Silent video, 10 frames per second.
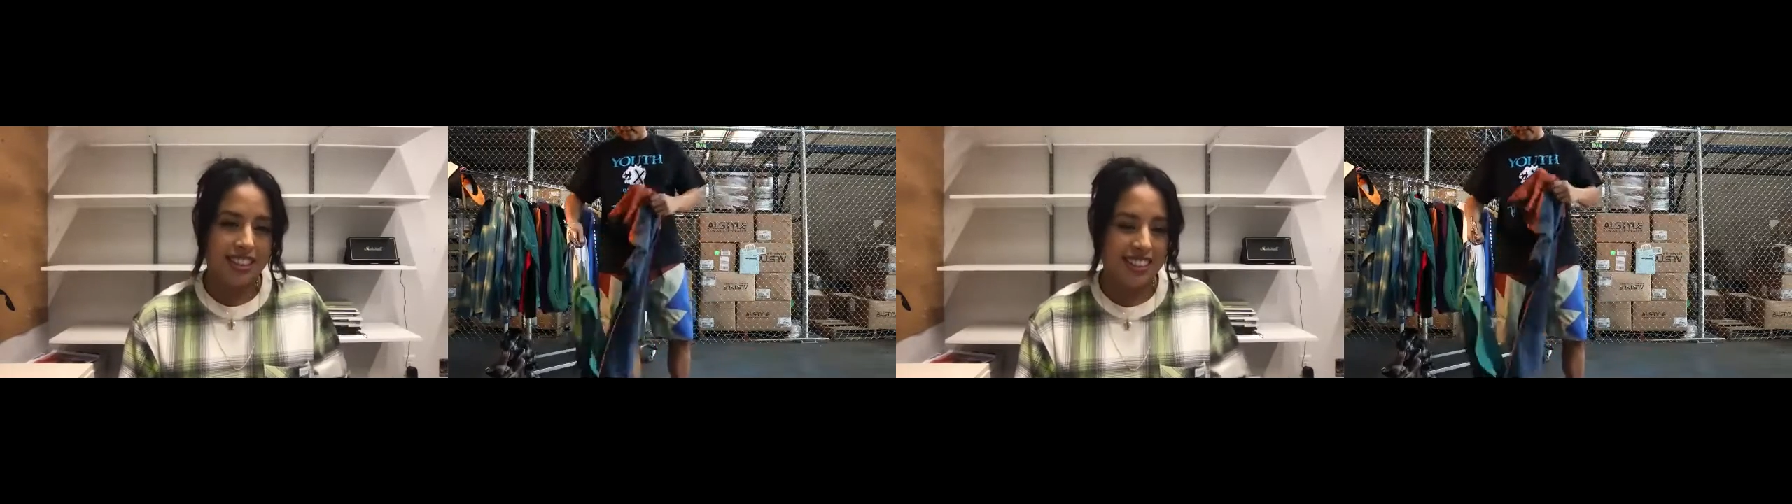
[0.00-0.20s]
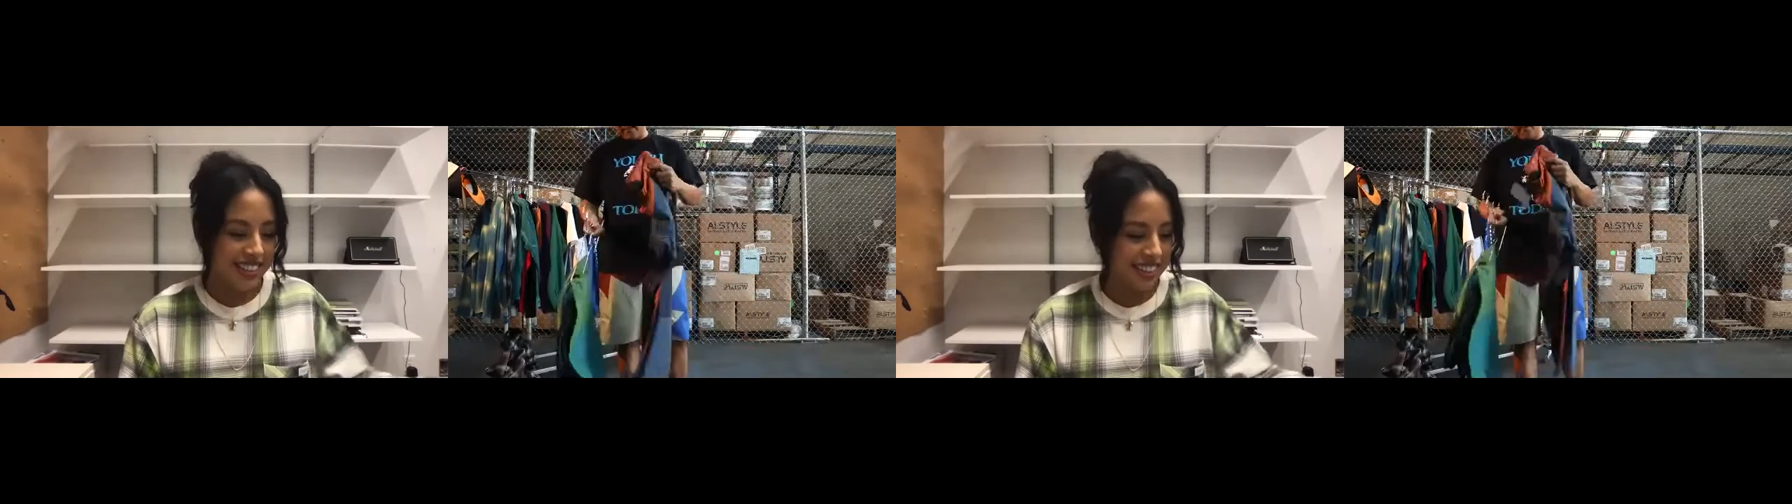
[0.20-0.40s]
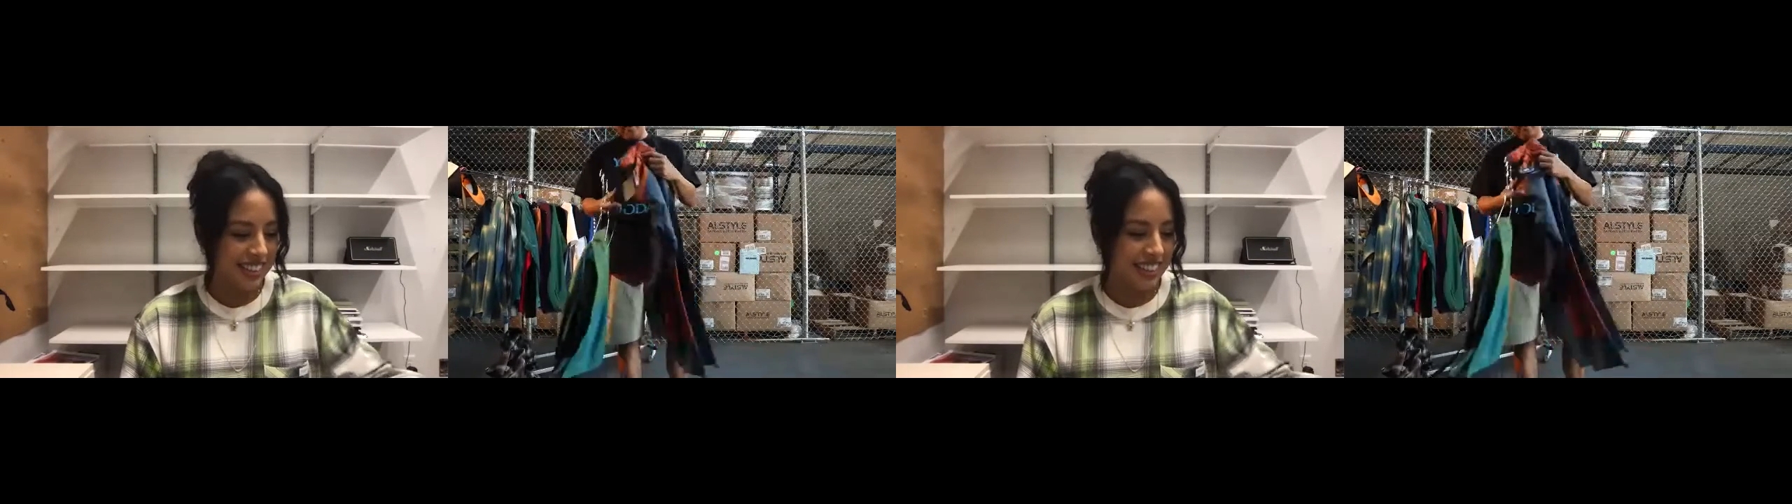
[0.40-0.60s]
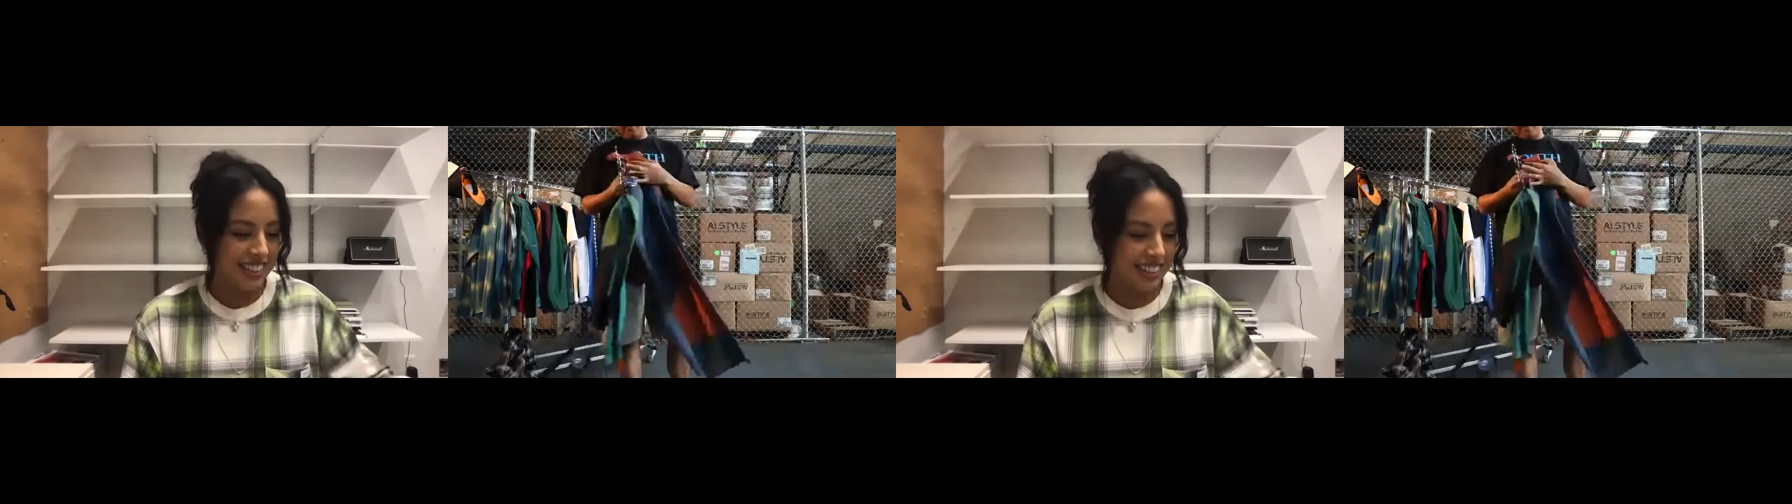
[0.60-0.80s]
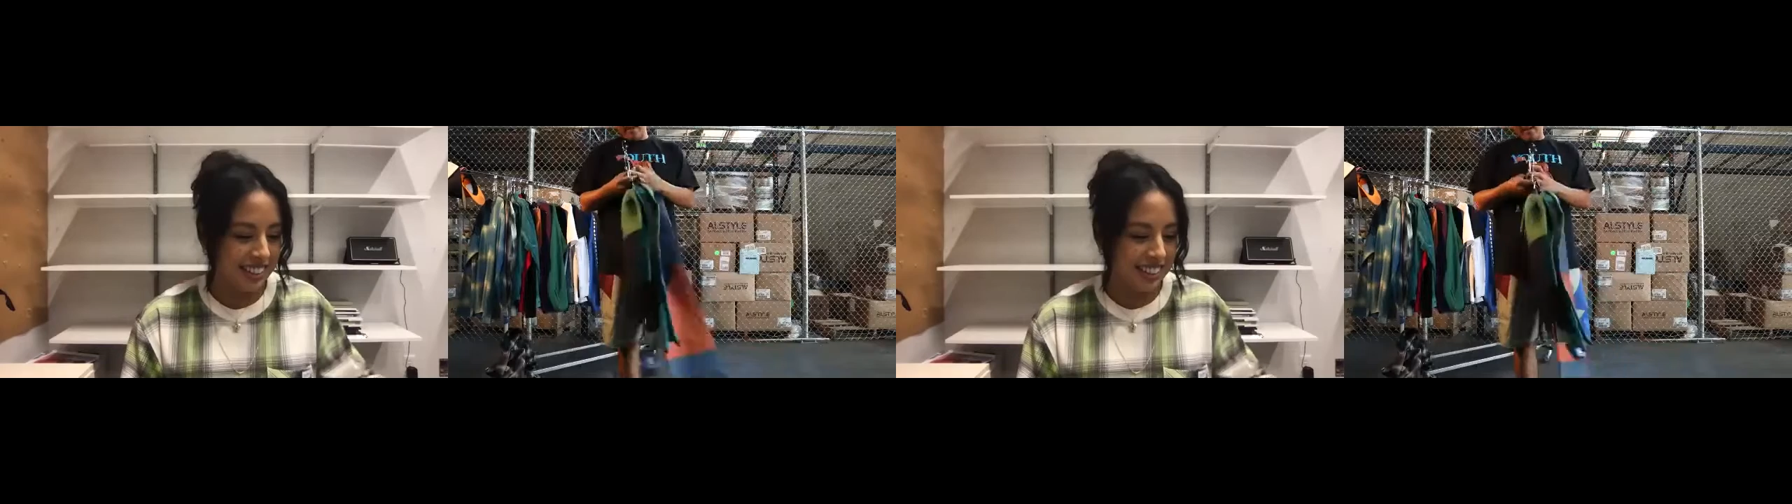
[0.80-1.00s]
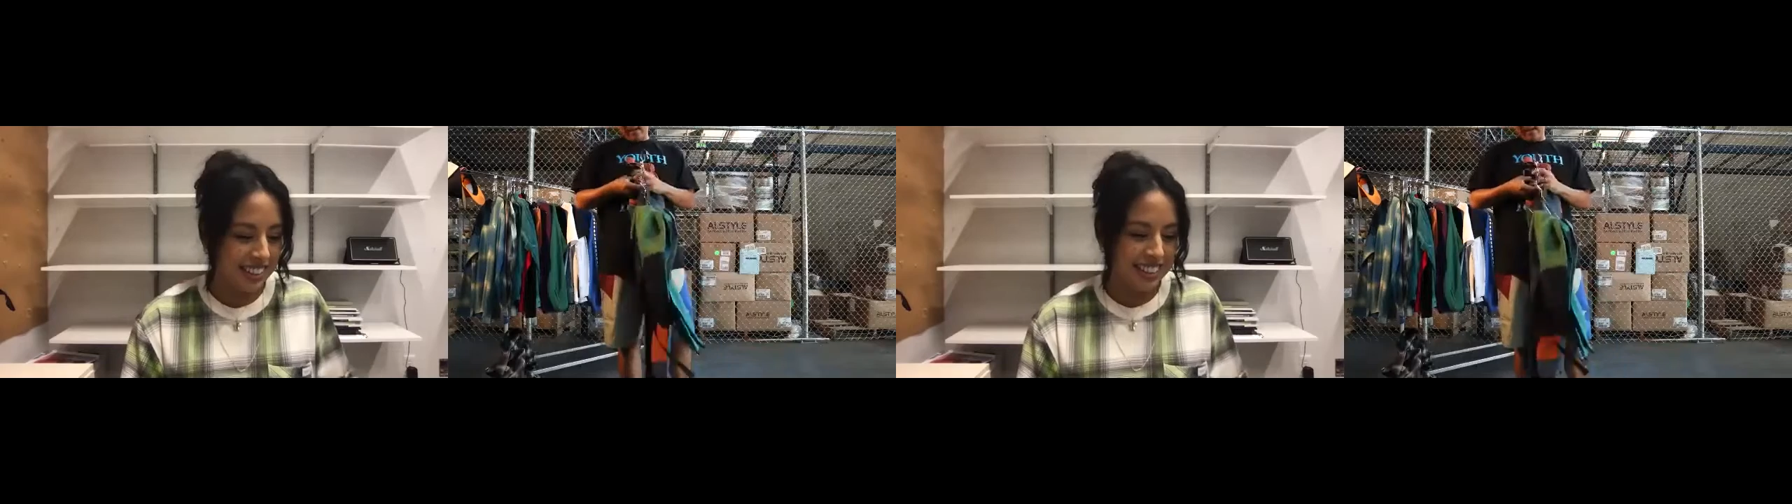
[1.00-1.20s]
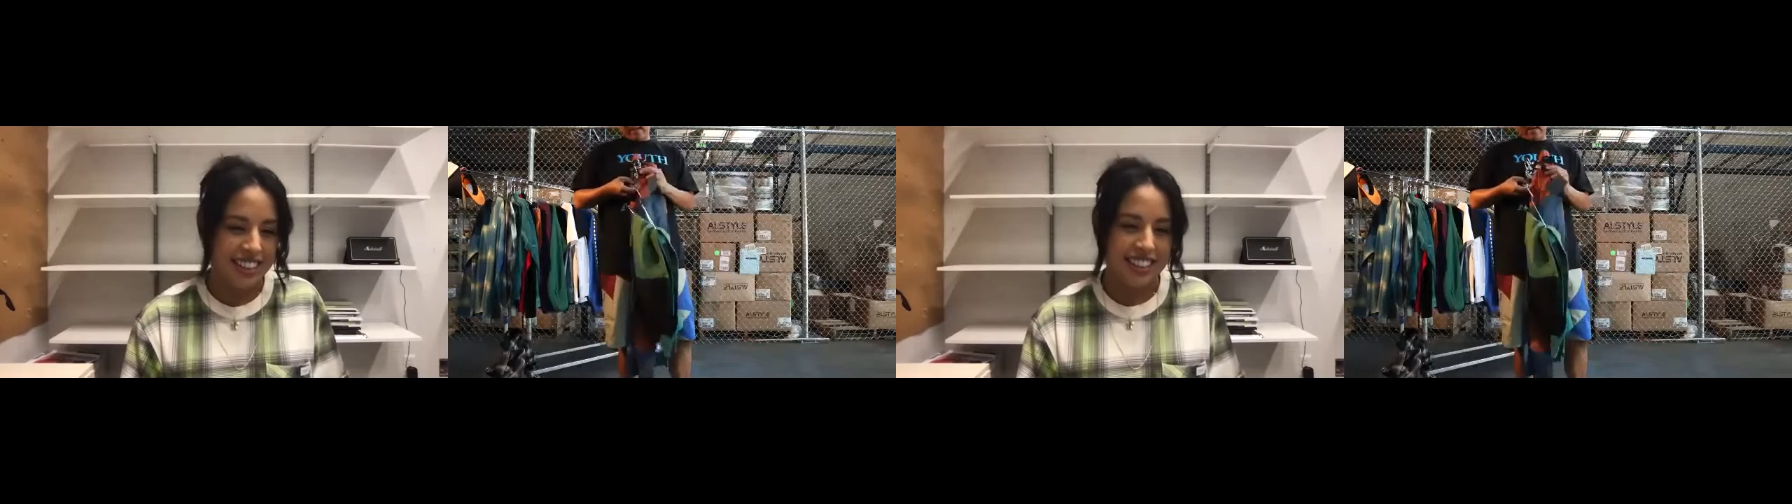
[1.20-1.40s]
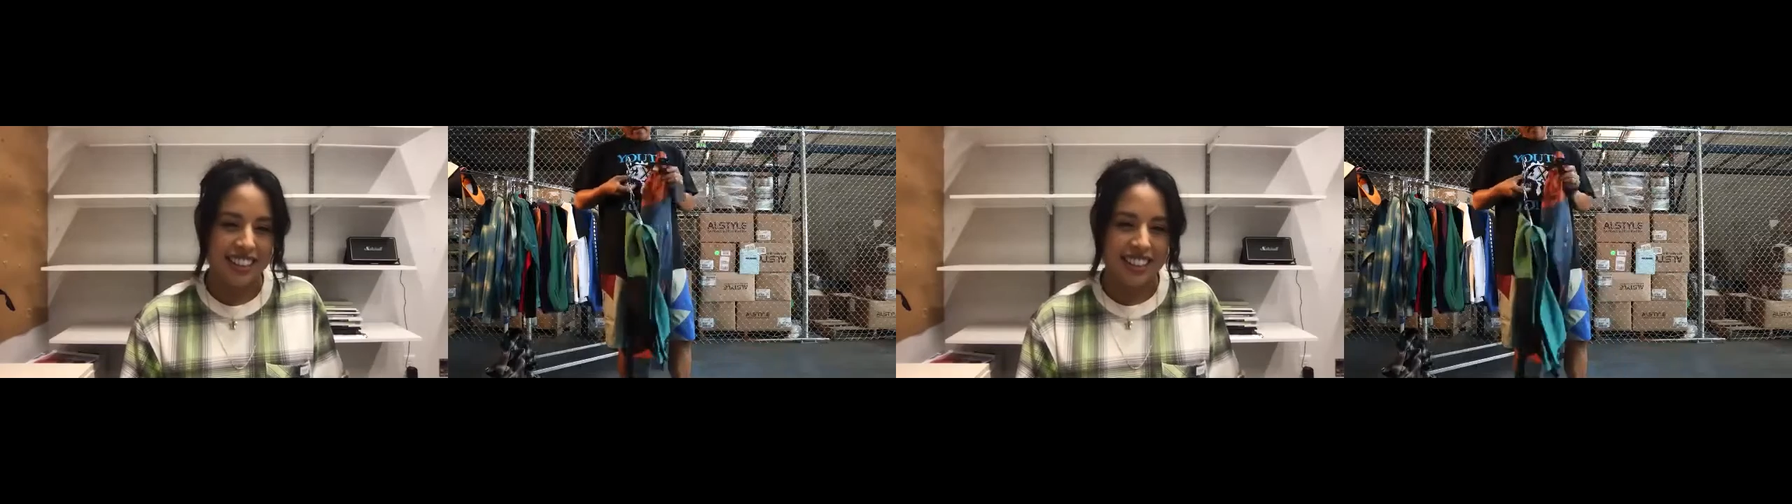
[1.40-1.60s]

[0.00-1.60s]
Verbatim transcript: Mm-hmm. Kink